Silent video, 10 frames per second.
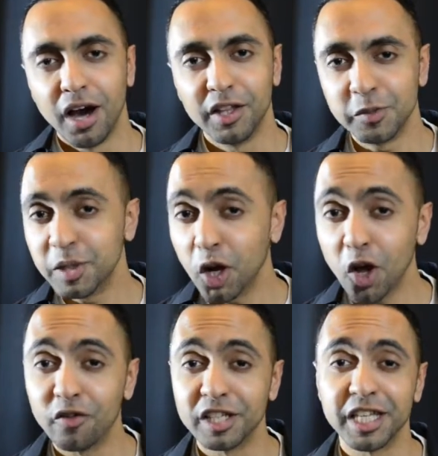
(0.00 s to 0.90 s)
And there's been a
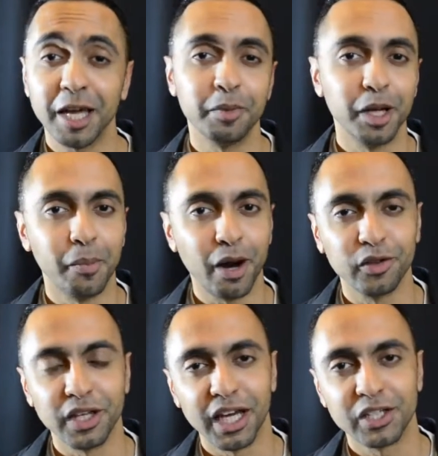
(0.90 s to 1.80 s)
lot of excitement
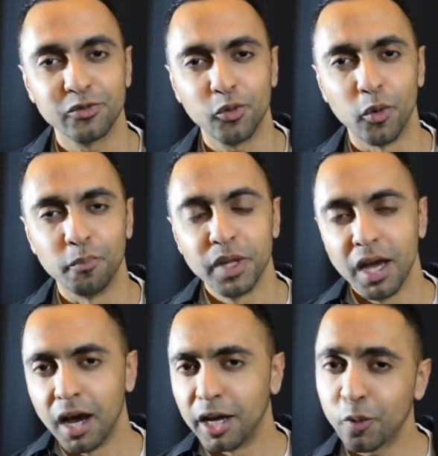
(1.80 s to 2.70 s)
about the S4. And
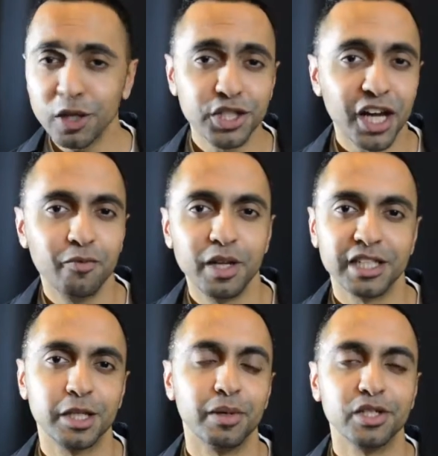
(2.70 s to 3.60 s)
the question I've been
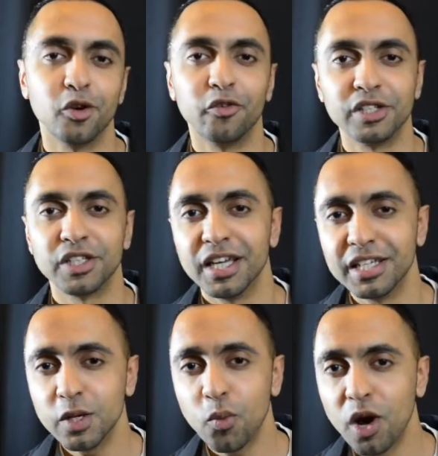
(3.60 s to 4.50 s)
asking myself is
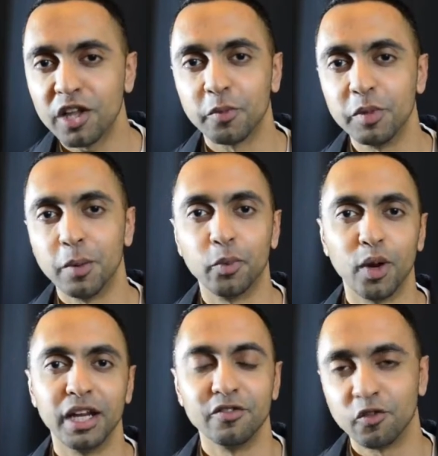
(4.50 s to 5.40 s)
it worth me
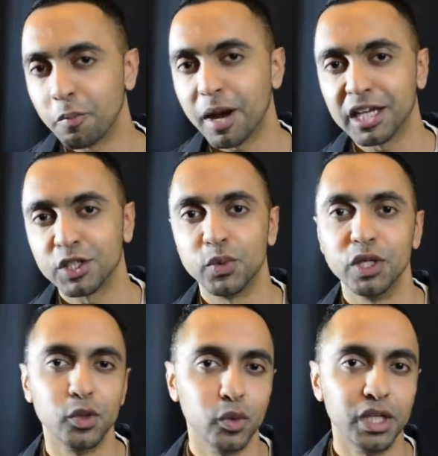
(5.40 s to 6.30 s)
upgrading from my
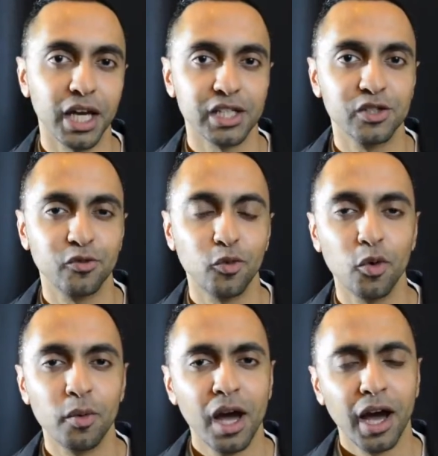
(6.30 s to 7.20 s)
S3 to the
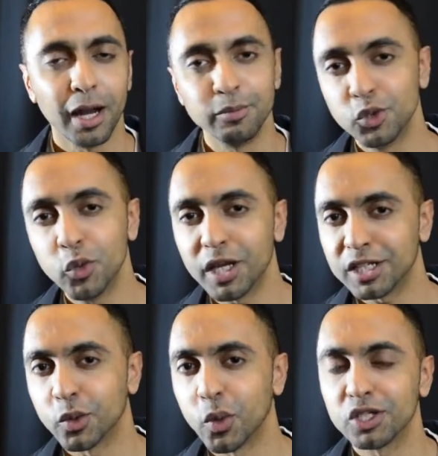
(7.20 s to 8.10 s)
S4? And I'm sure
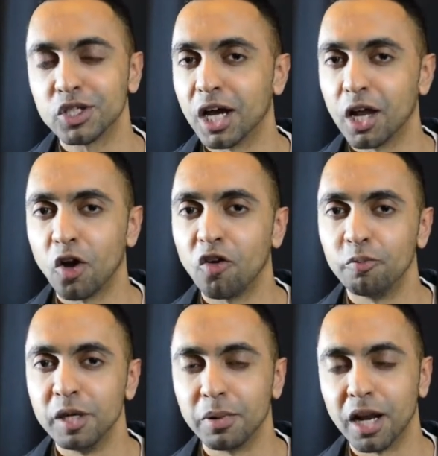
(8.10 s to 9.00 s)
that's a question that a lot of
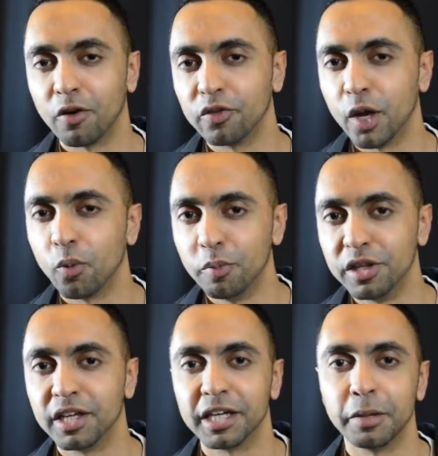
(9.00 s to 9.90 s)
people out there will be
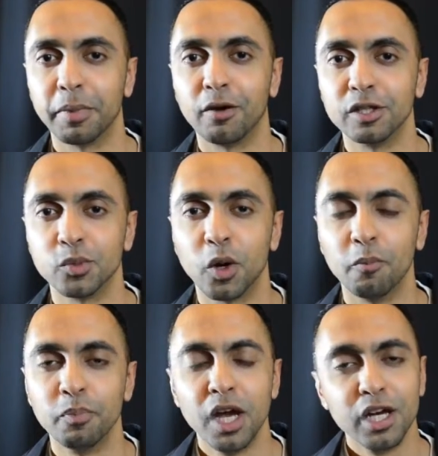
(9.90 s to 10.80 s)
thinking about as
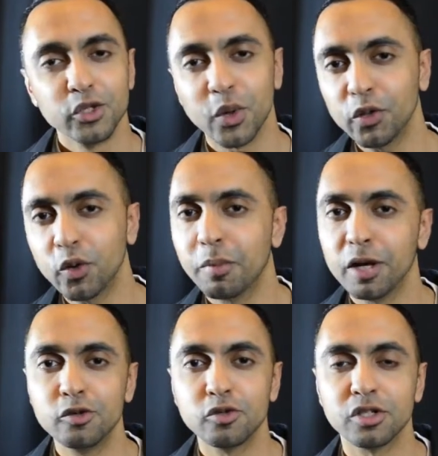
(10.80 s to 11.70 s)
well. So I thought in my
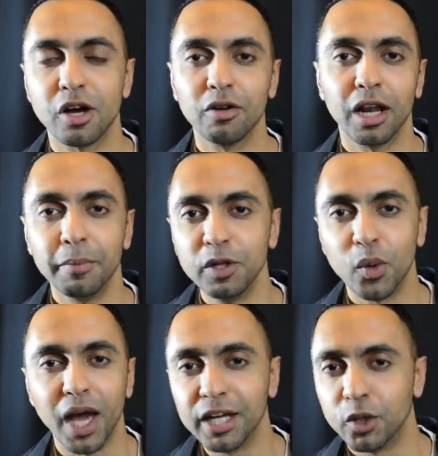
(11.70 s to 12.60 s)
usual style, let me do
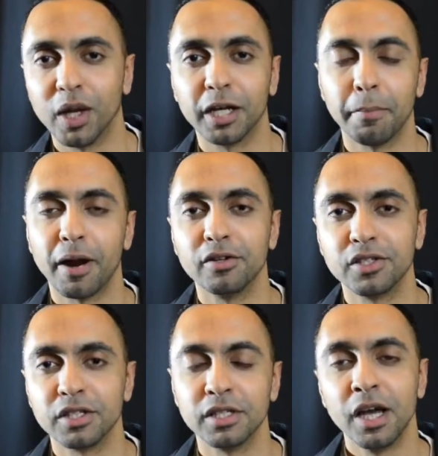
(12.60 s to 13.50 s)
a head-to-head
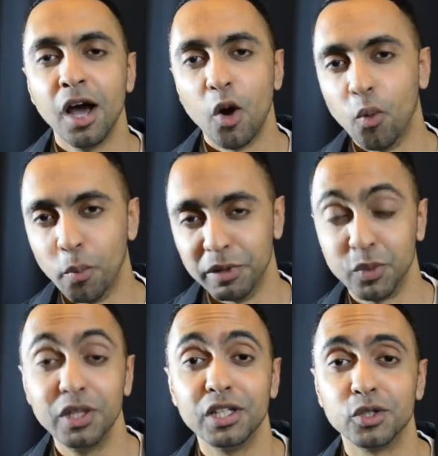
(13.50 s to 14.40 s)
comparison
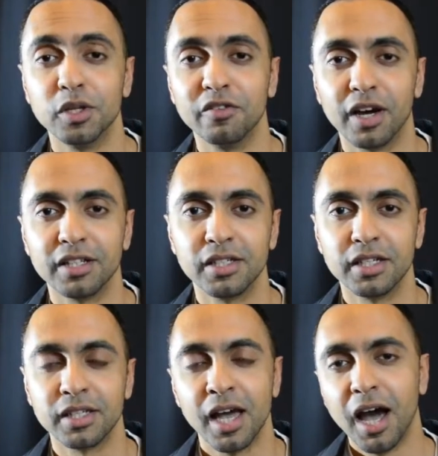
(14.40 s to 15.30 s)
between these two
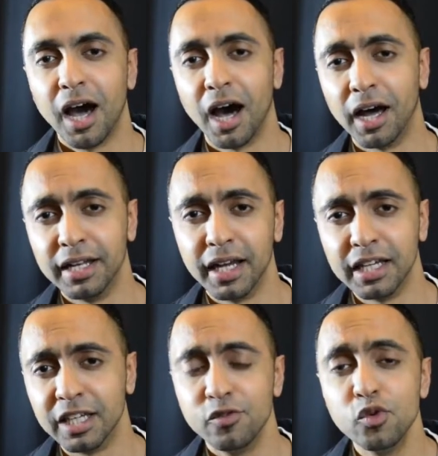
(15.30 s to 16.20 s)
devices and
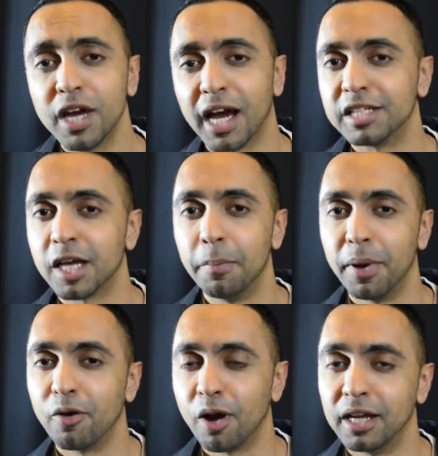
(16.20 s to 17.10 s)
give you guys a
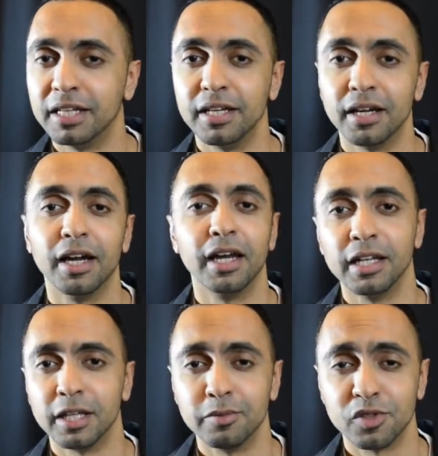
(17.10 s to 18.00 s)
better idea
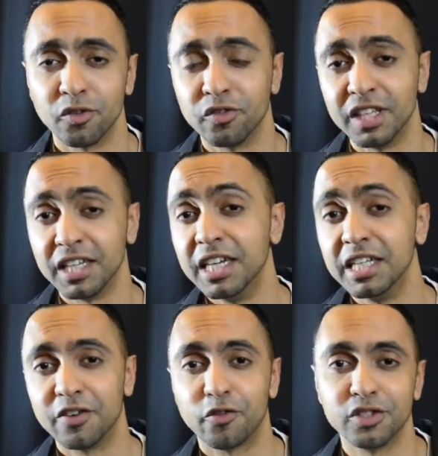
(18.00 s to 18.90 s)
in terms of the key
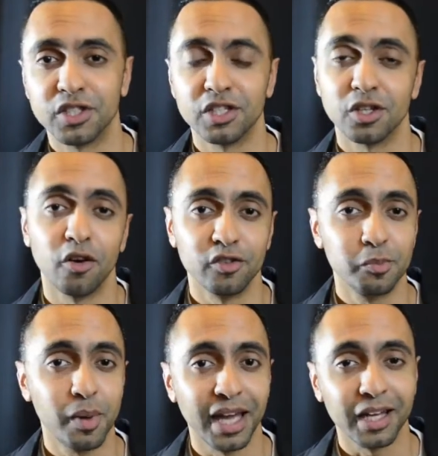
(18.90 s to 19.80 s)
differences of
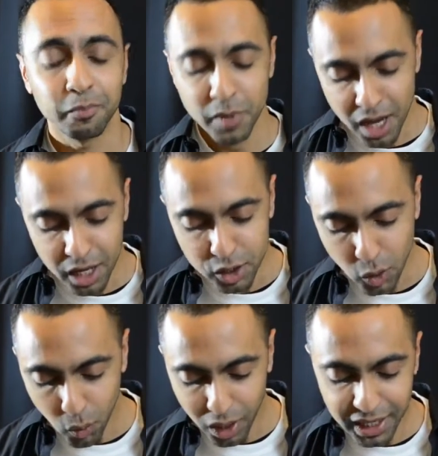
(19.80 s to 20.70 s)
spec.
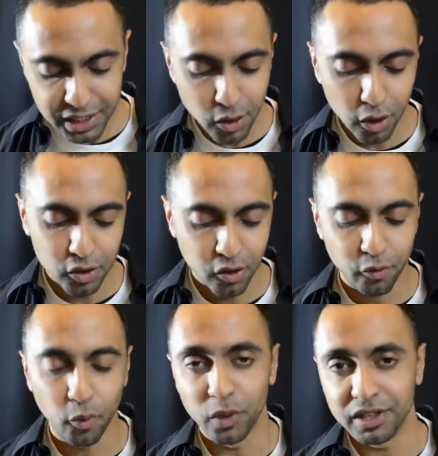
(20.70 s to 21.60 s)
So let's start
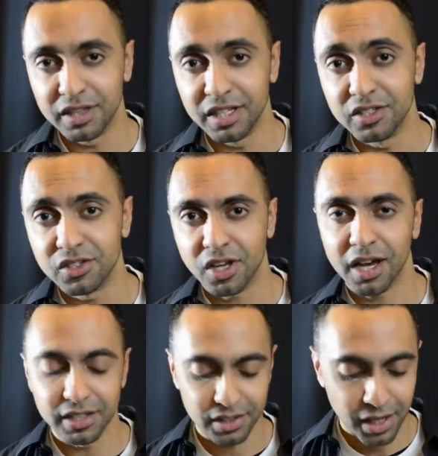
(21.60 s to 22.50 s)
off with the
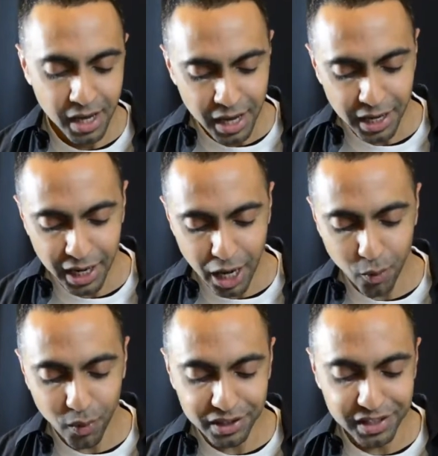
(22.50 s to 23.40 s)
size.
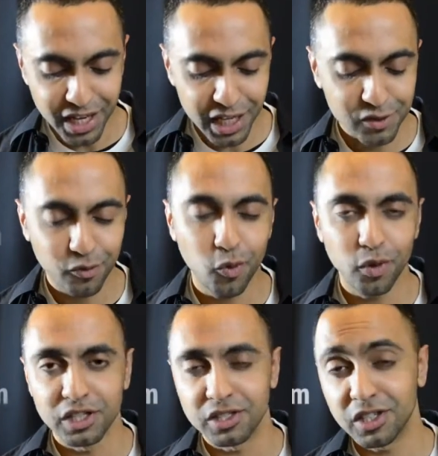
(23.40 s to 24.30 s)
Now the
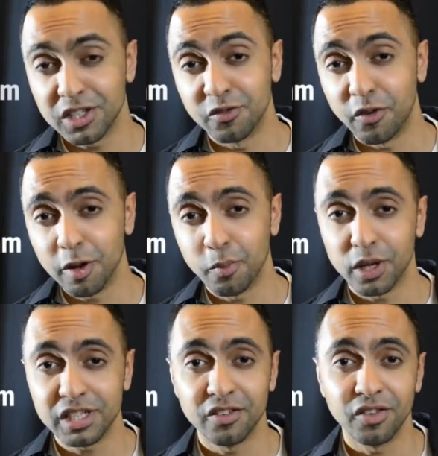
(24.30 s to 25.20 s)
S4 this is very
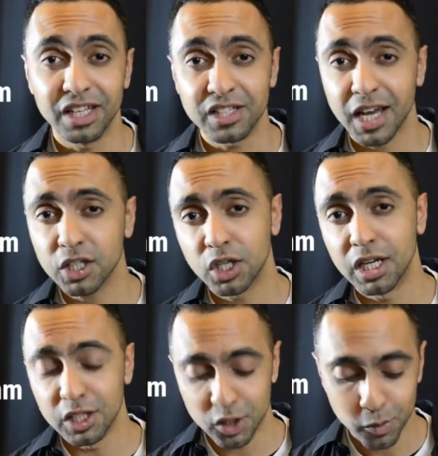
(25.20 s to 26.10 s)
impressive. It's
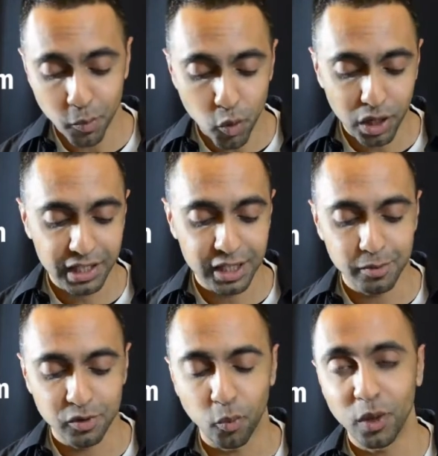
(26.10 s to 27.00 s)
actually smaller in
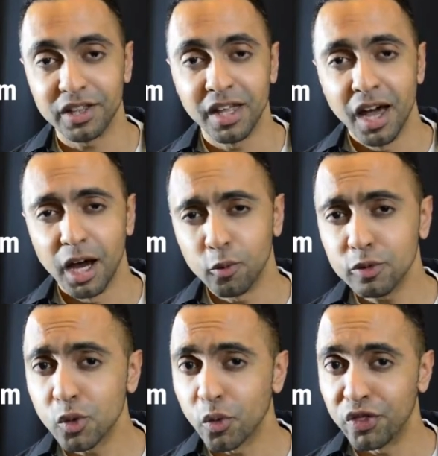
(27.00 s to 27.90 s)
terms of width and
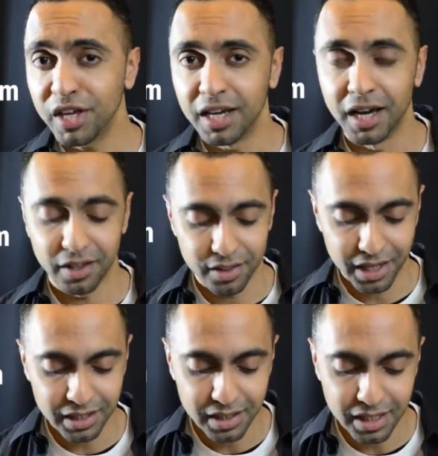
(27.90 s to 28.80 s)
also thinner
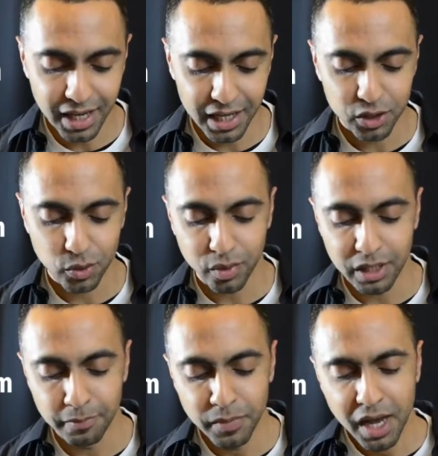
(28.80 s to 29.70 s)
than the S3.